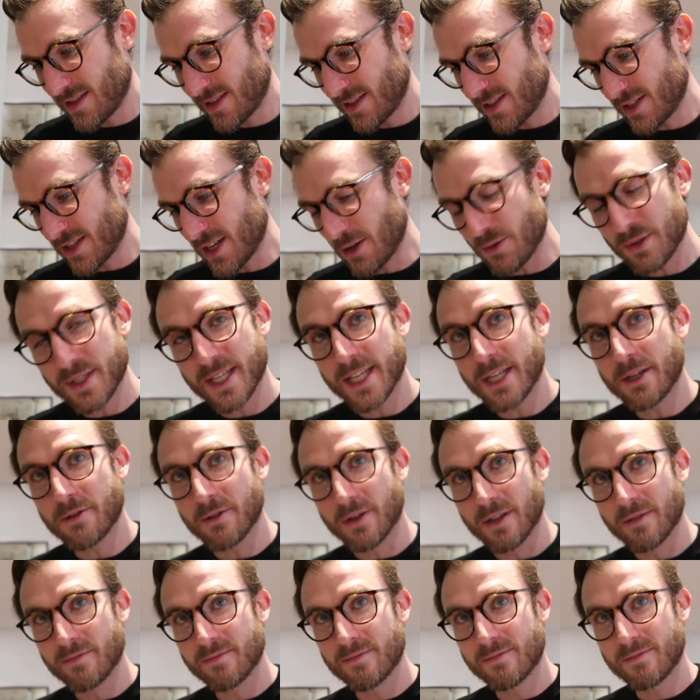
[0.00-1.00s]
It's no
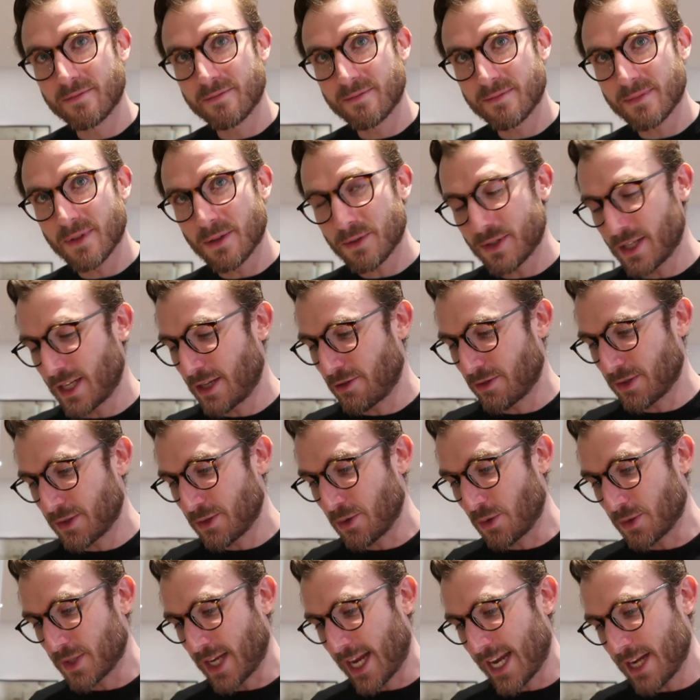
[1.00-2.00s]
secret. No secret
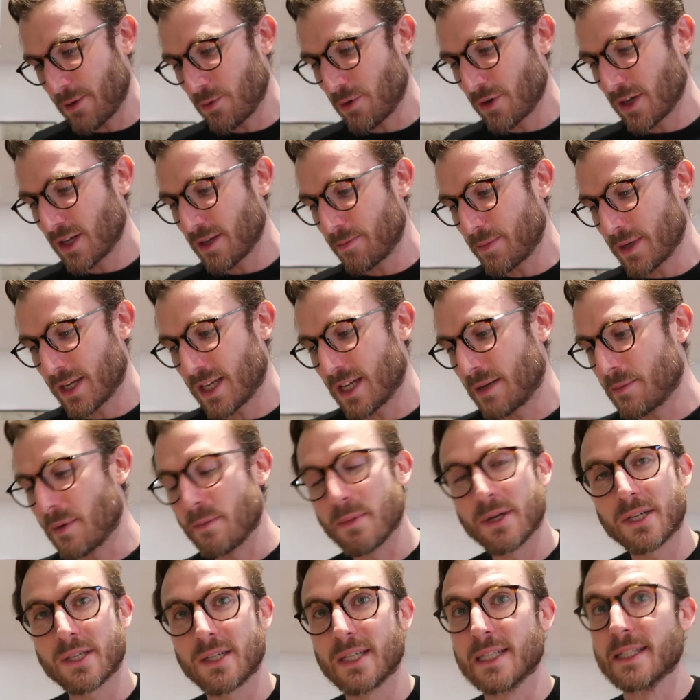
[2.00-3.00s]
sauce. Anyone could become a
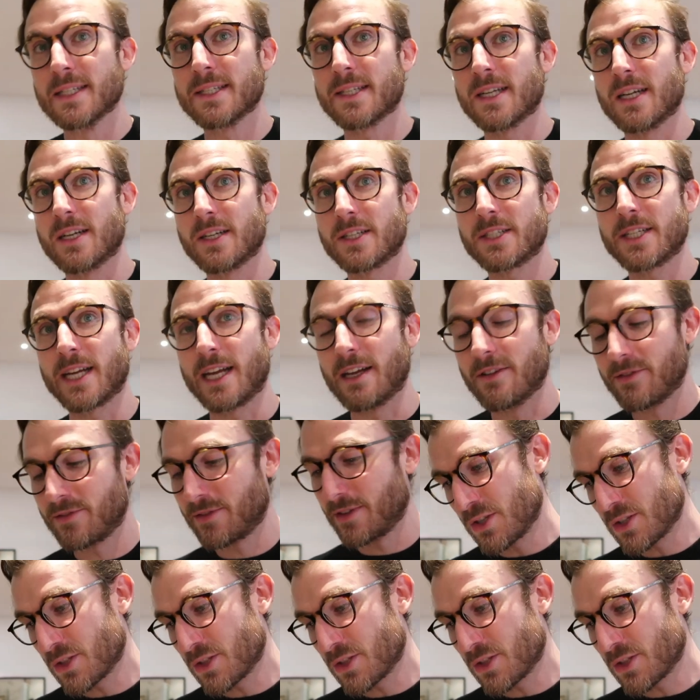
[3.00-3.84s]
Michelin star chef.